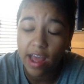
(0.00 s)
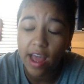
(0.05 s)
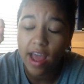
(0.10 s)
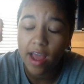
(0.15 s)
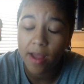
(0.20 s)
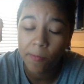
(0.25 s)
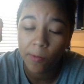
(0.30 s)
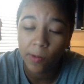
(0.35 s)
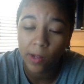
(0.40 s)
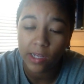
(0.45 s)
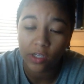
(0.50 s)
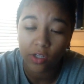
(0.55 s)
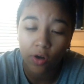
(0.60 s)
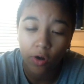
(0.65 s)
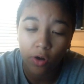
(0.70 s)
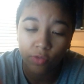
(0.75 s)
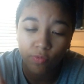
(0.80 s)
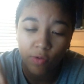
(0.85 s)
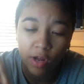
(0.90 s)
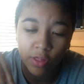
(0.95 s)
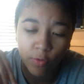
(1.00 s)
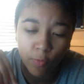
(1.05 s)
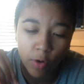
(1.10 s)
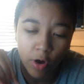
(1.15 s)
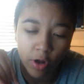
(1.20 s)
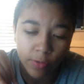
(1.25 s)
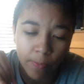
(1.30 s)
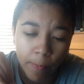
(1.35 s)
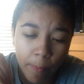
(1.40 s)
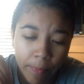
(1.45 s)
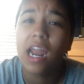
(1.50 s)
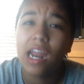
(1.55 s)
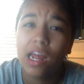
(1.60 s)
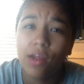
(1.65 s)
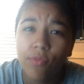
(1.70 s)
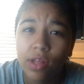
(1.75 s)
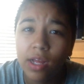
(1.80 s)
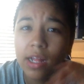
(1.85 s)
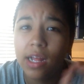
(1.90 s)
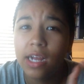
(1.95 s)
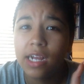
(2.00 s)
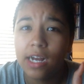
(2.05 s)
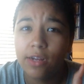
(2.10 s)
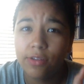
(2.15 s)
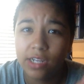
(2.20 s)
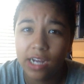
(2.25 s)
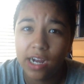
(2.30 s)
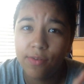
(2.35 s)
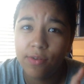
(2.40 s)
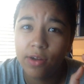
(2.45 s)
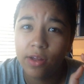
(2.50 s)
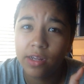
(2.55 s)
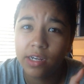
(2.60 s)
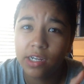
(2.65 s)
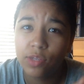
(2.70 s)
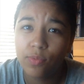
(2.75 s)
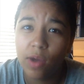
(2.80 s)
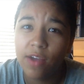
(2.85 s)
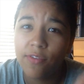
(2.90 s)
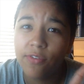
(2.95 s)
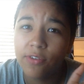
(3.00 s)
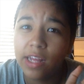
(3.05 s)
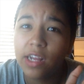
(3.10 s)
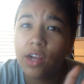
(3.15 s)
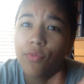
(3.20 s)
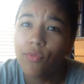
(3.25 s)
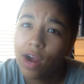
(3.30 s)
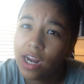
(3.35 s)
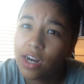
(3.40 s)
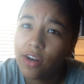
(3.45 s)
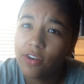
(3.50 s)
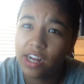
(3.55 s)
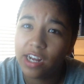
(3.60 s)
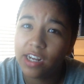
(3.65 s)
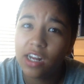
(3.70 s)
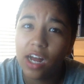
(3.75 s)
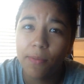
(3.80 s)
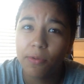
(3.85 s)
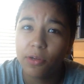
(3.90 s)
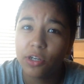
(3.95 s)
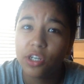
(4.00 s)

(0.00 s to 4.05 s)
A+, girls run the world. And I really like how Tyrell and his wife are like a ride or die couple.